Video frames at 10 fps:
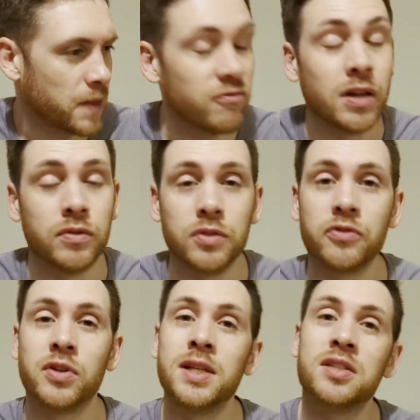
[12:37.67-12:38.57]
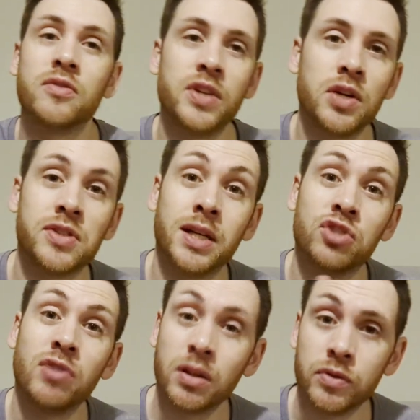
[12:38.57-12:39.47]
relevant for. At least the videos that
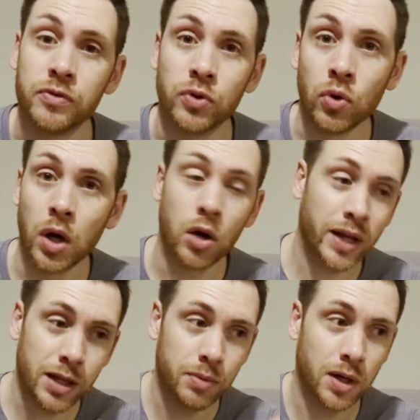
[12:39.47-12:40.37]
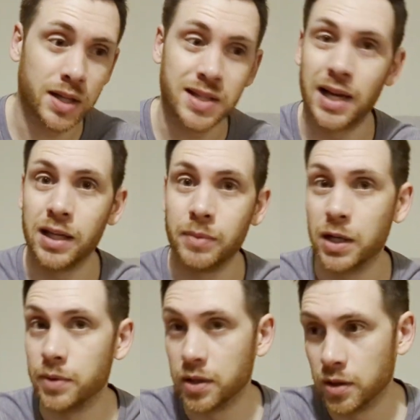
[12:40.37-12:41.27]
it's relevant for, I'll keep like a tally
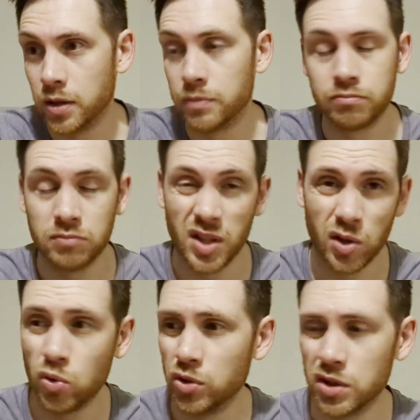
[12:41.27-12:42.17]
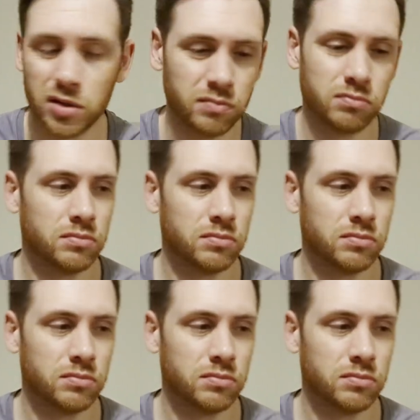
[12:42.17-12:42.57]
maybe in the corner.